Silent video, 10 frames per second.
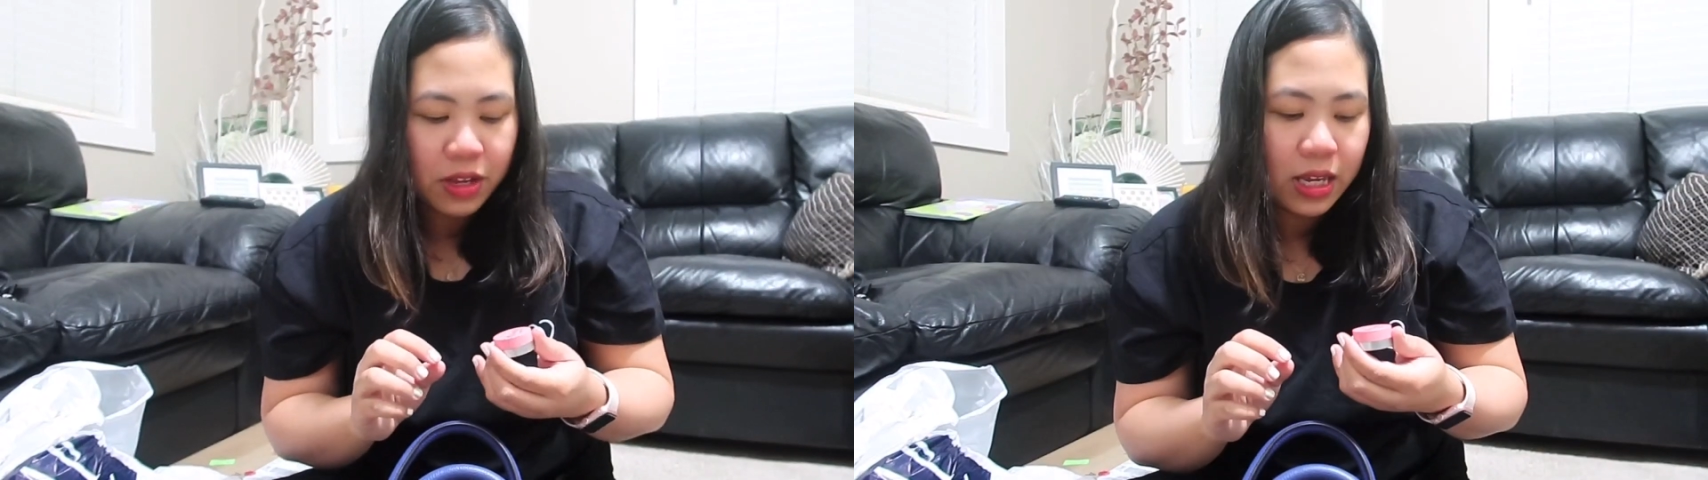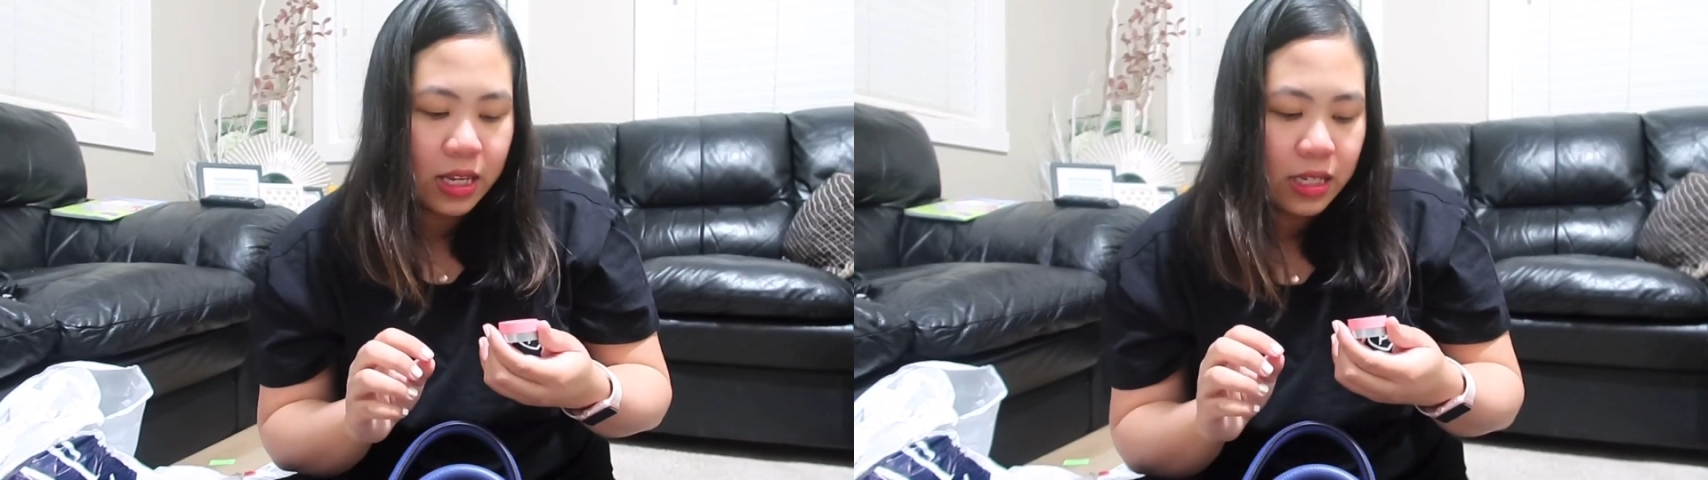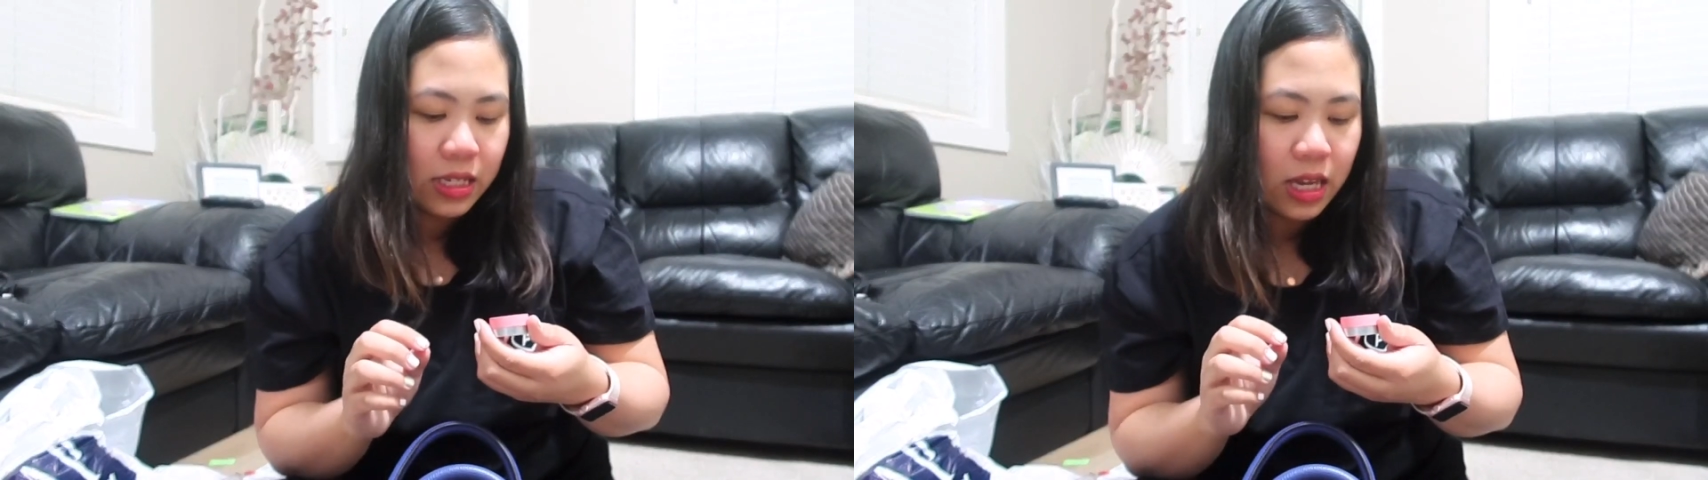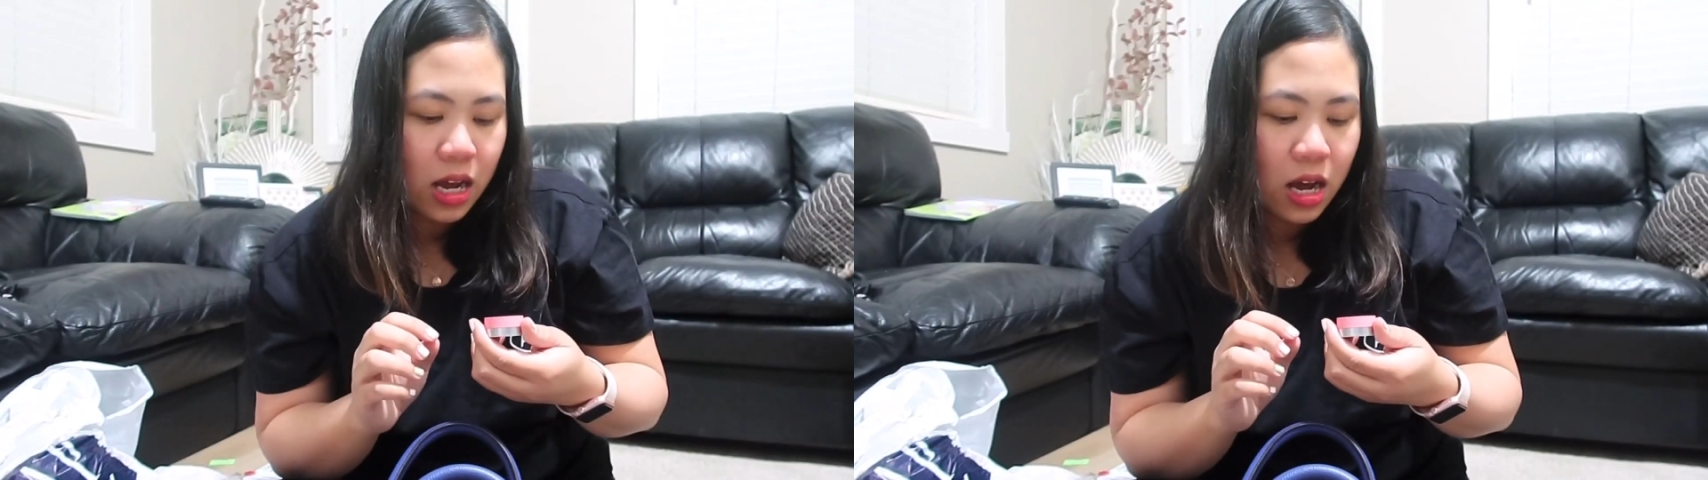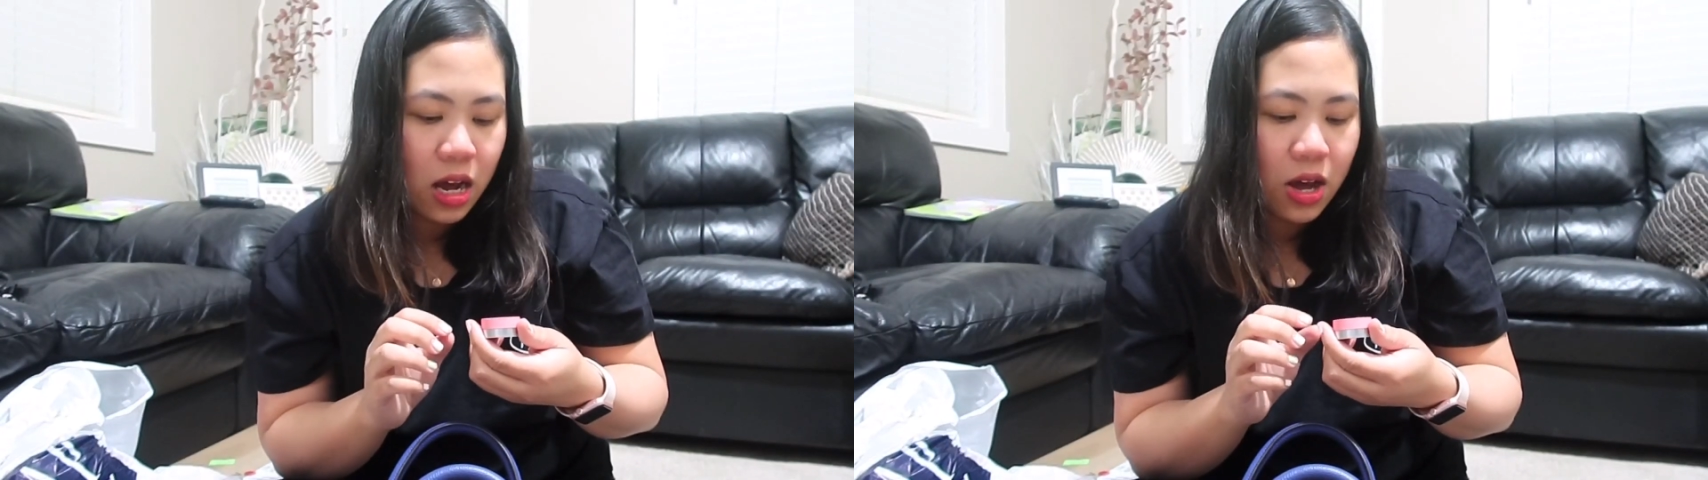is
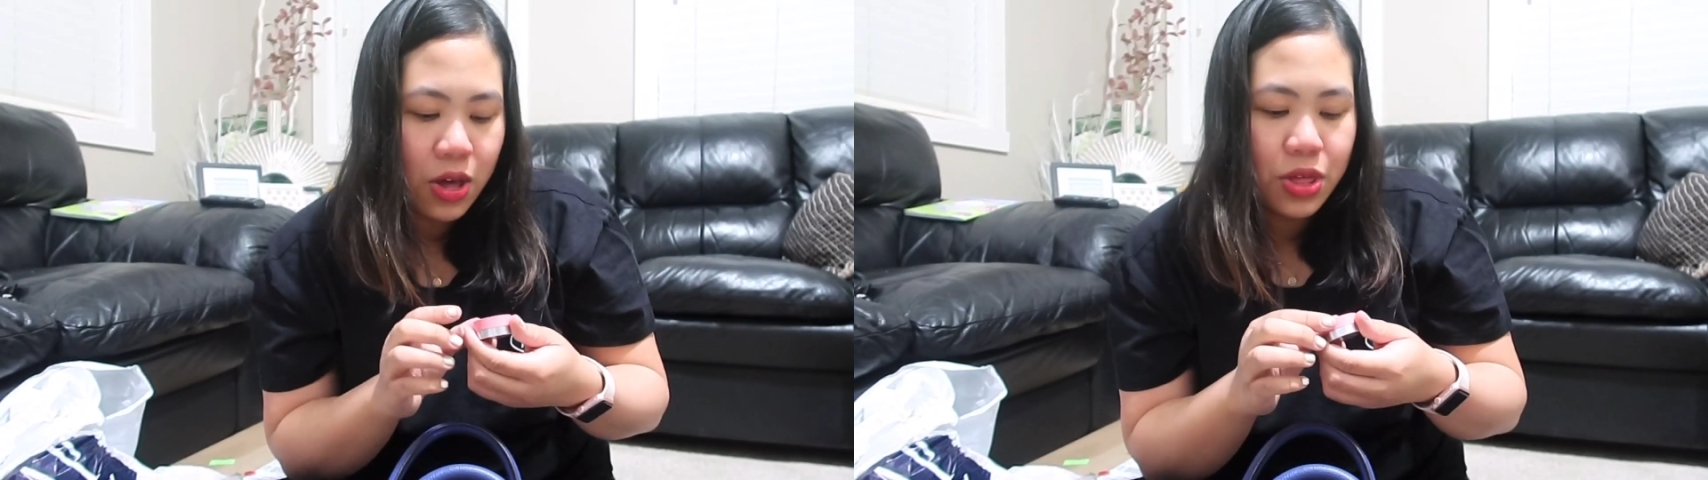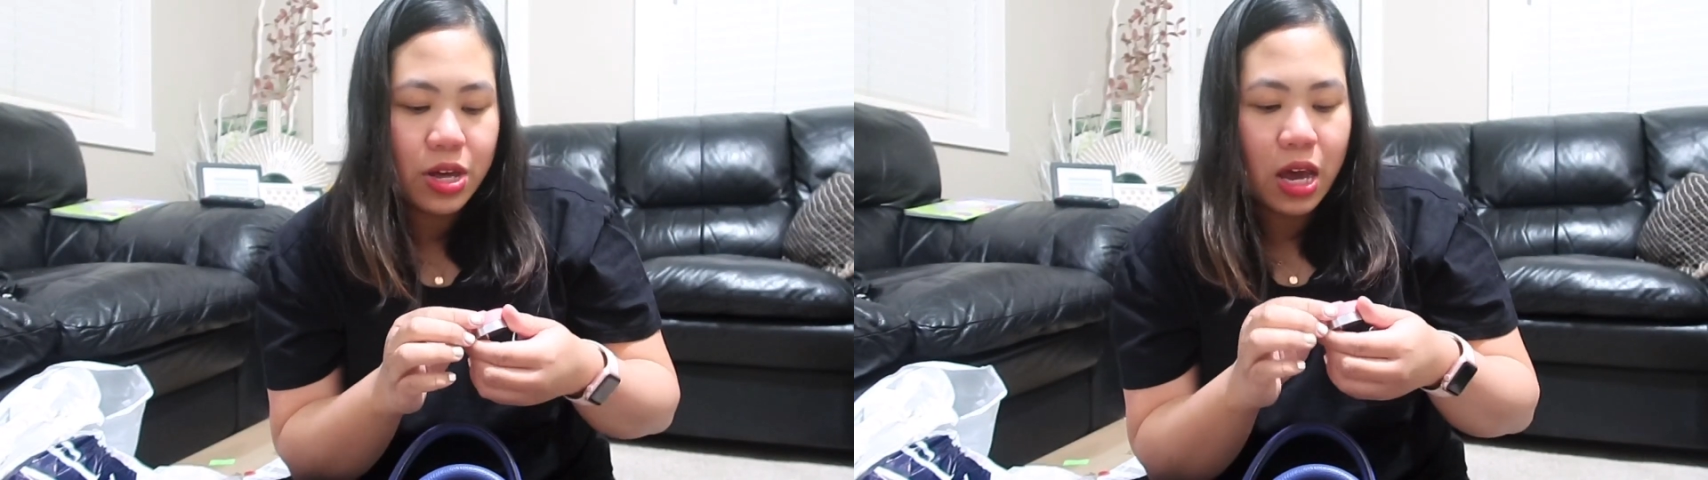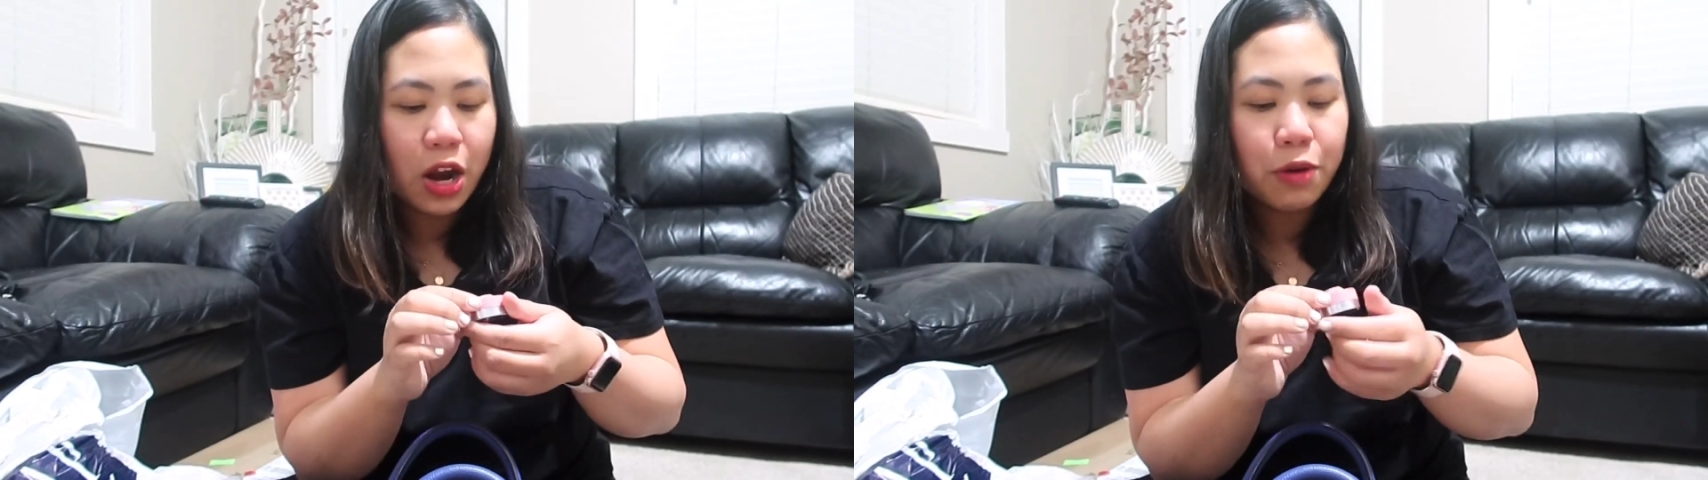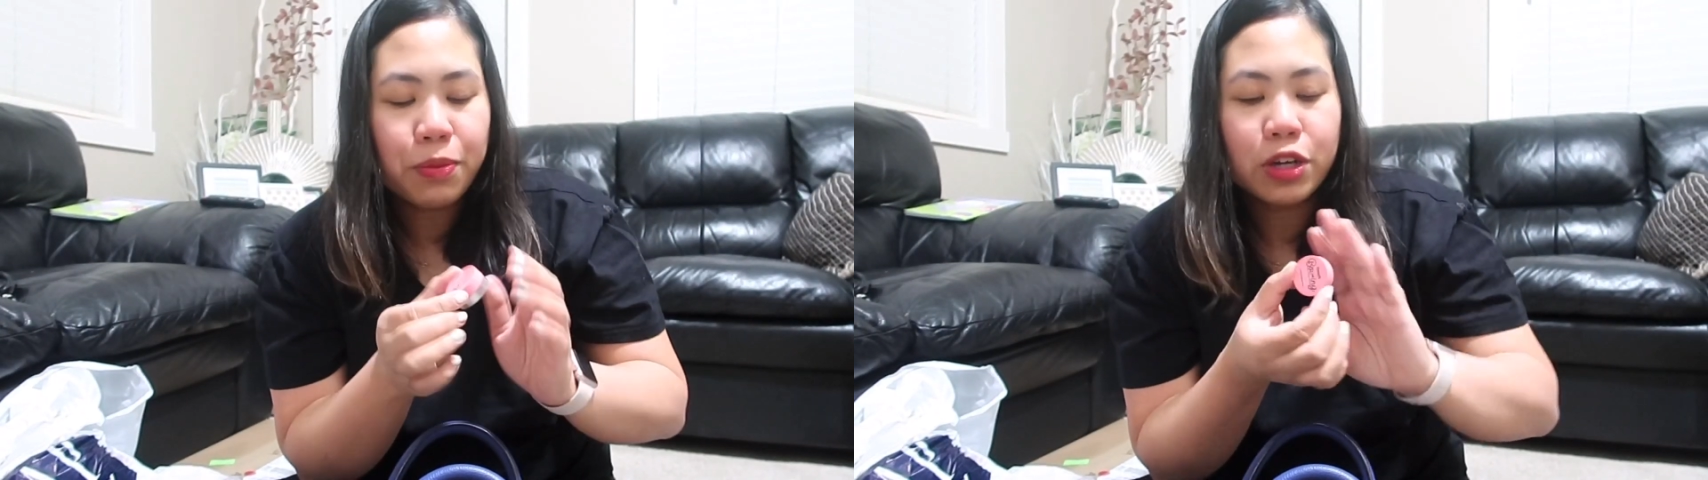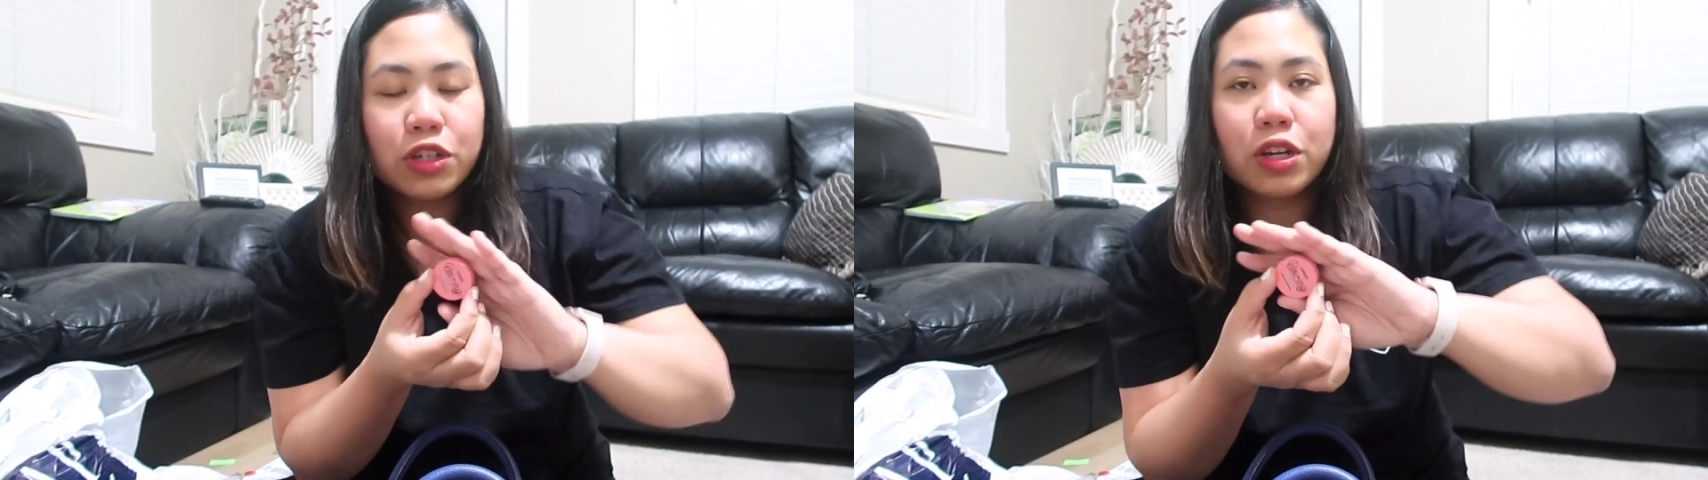the airbrush